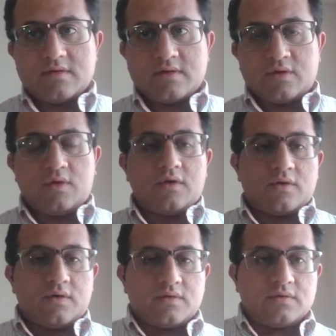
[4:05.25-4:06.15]

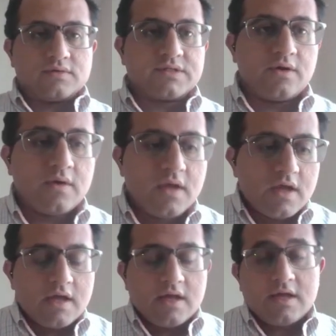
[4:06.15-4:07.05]
Cool. So
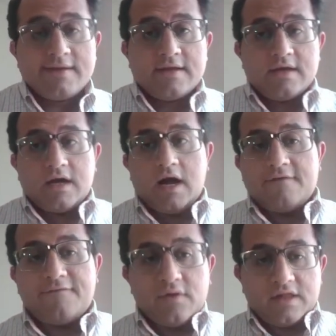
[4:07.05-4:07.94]

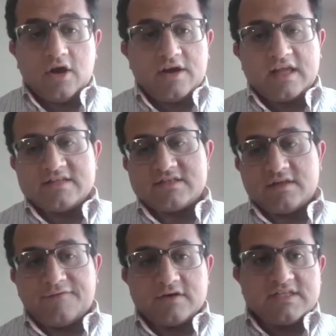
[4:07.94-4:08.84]
for the audience, the
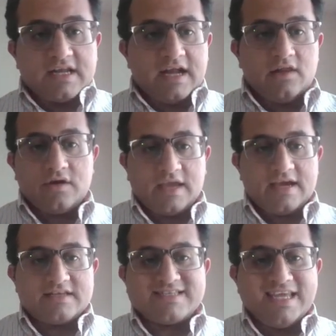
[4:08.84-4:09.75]
first thing I look at
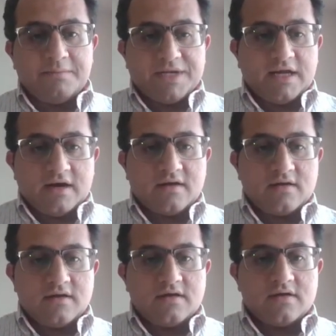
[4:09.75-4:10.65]
is EBITDA.
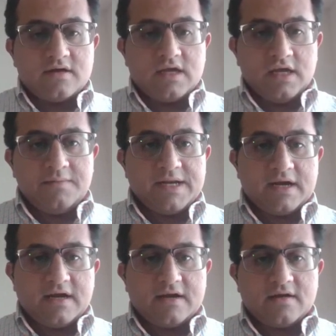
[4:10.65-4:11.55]

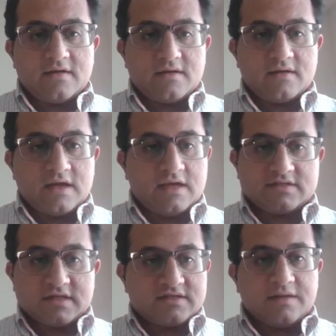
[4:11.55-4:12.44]
EBITDA is
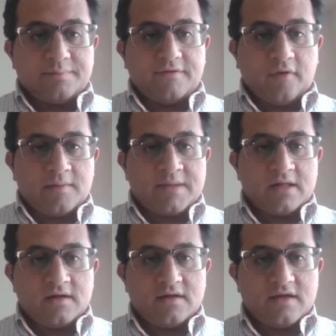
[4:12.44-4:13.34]
a simple
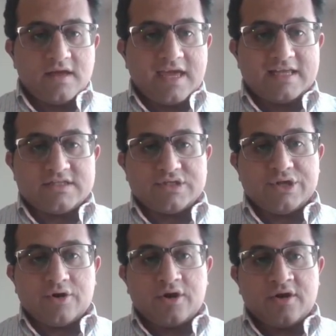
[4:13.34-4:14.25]
formula. It's
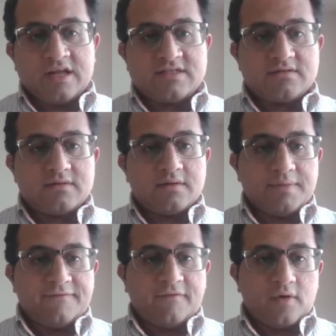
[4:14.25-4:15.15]
your earnings
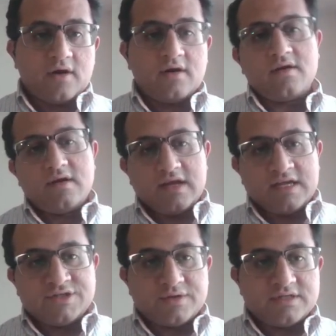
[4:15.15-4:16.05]
before
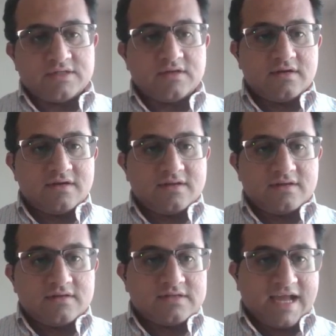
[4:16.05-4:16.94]
interest,
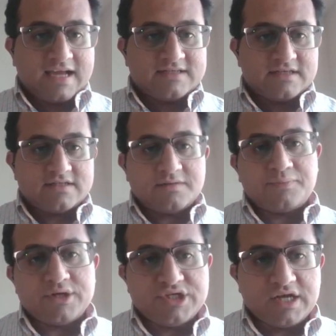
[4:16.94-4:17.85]
taxes,
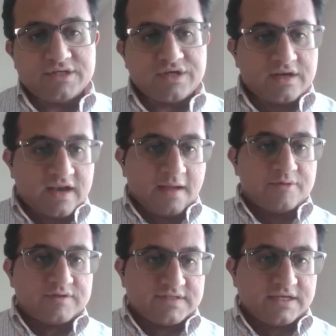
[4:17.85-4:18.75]
depreciation, and
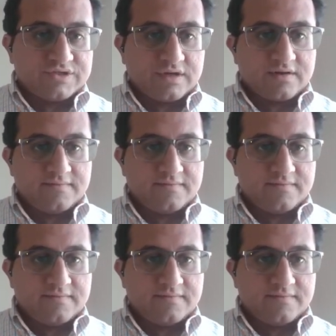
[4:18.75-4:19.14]
amortization,